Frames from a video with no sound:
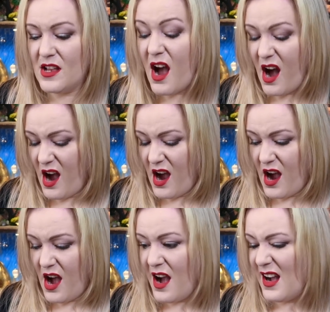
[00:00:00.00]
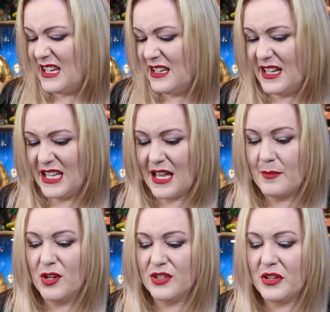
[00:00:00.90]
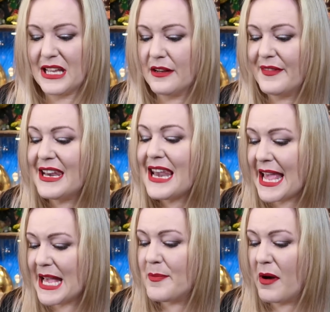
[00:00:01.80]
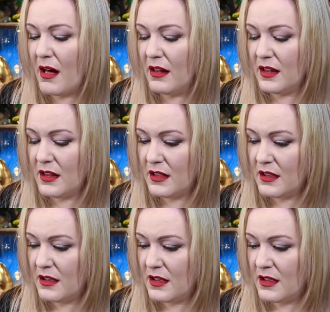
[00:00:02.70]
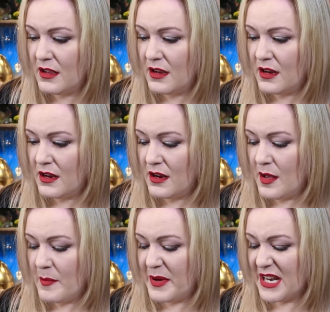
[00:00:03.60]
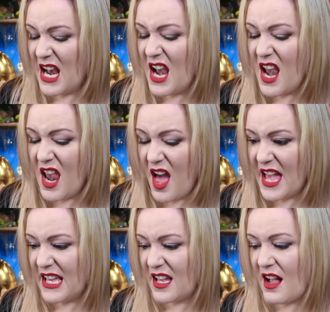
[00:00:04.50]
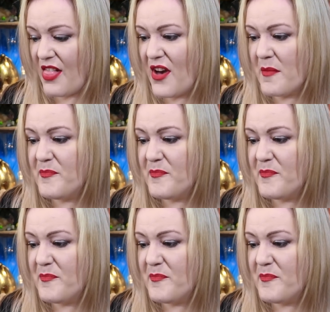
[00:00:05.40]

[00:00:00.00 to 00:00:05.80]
I like it. Not too keen on the label, but I like the